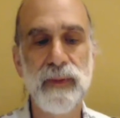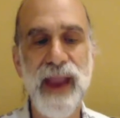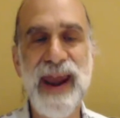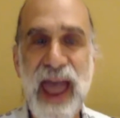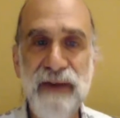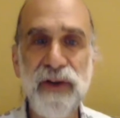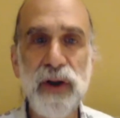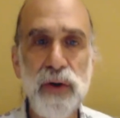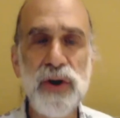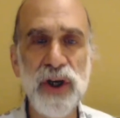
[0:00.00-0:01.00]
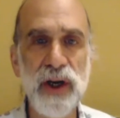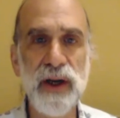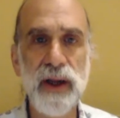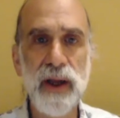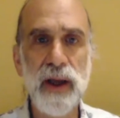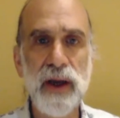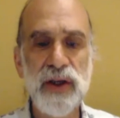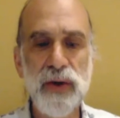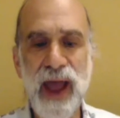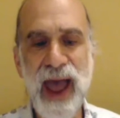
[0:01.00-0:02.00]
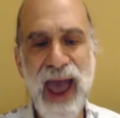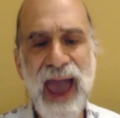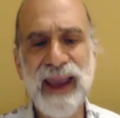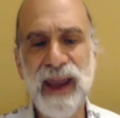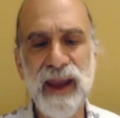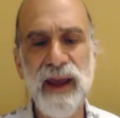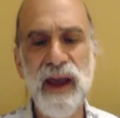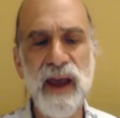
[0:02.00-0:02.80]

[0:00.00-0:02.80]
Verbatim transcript: And evolution due to hacking